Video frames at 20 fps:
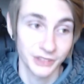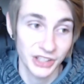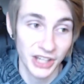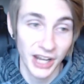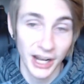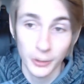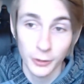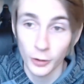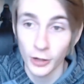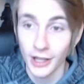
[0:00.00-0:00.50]
it's
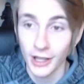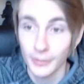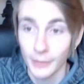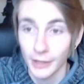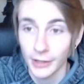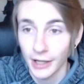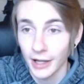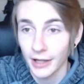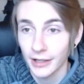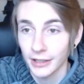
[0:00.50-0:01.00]
kind of what I had
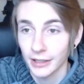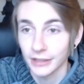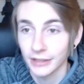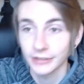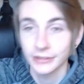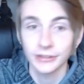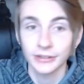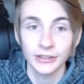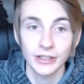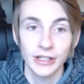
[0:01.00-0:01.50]
my eye
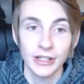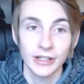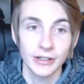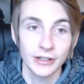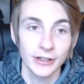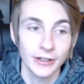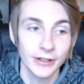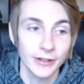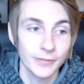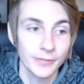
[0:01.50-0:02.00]
on.
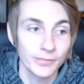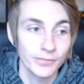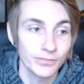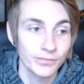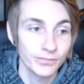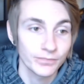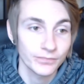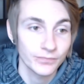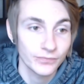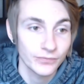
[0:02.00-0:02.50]
And
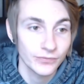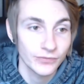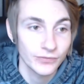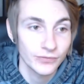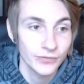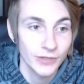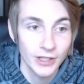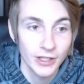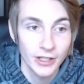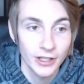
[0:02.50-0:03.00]

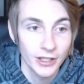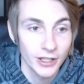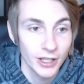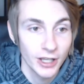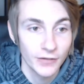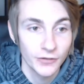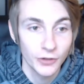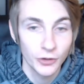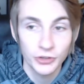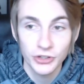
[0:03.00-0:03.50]

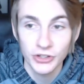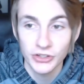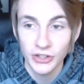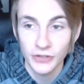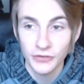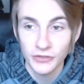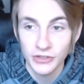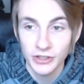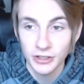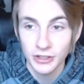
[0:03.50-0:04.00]
if no
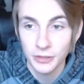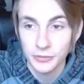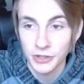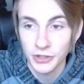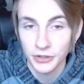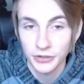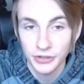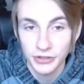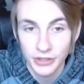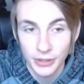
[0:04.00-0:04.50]
G17 comes
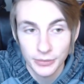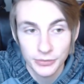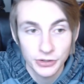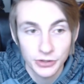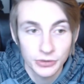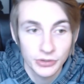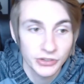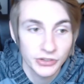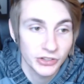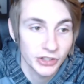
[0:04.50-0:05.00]
out anytime
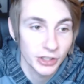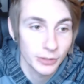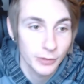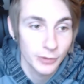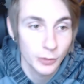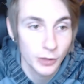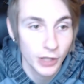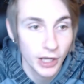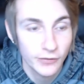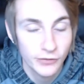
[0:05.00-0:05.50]
soon, this is going to
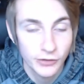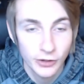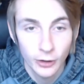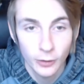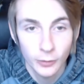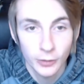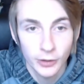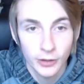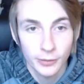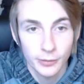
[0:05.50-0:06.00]
be what I have to
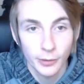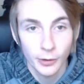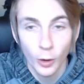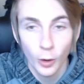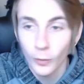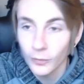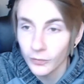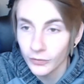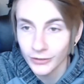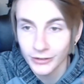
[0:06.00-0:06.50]
go with. But
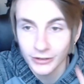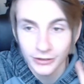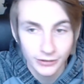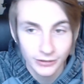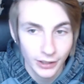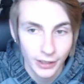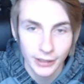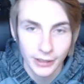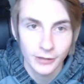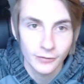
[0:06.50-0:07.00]
hopefully
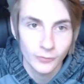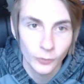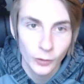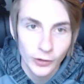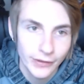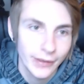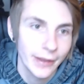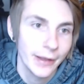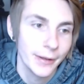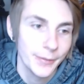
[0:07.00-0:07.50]
I can
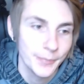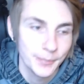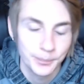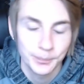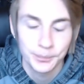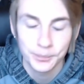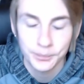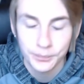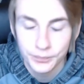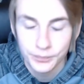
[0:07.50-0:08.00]
avoid that
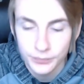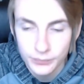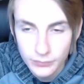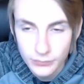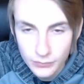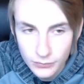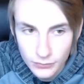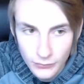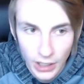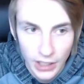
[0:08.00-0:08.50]

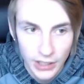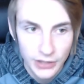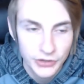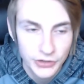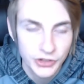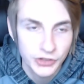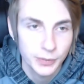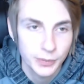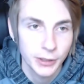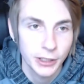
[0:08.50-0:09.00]
and
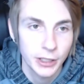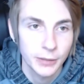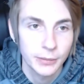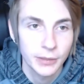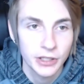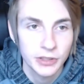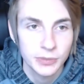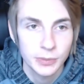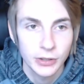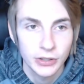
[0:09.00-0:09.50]
just pick
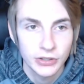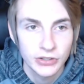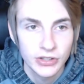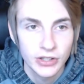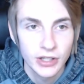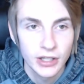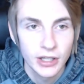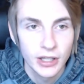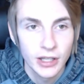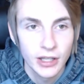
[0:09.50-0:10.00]
up an X
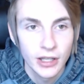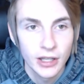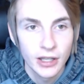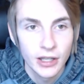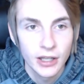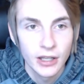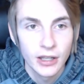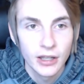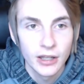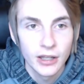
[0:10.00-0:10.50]
Plus.
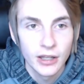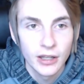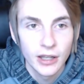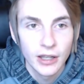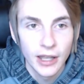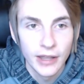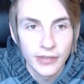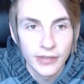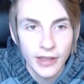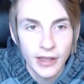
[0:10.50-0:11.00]

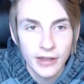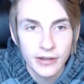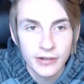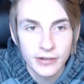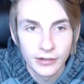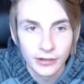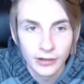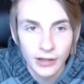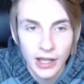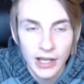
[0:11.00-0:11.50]
And
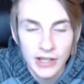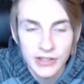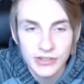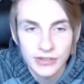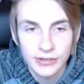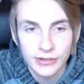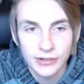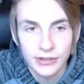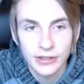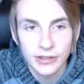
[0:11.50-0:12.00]
then
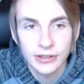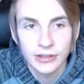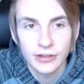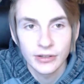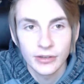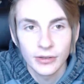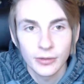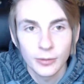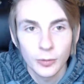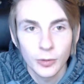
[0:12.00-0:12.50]
lastly,
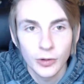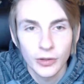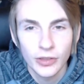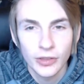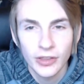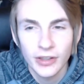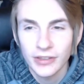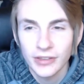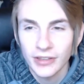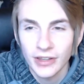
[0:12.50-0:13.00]
the
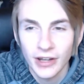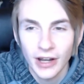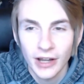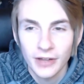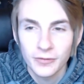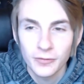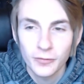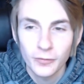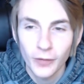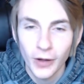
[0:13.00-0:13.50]
one thing that
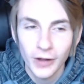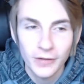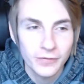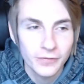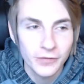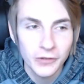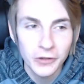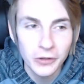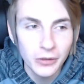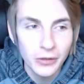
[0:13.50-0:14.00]
I
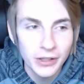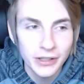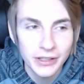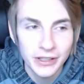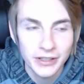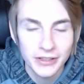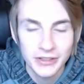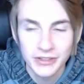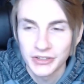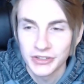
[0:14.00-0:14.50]
feel
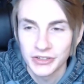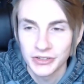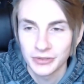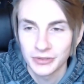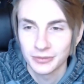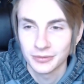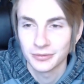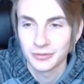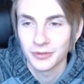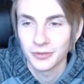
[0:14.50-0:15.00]
like
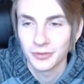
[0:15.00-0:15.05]
is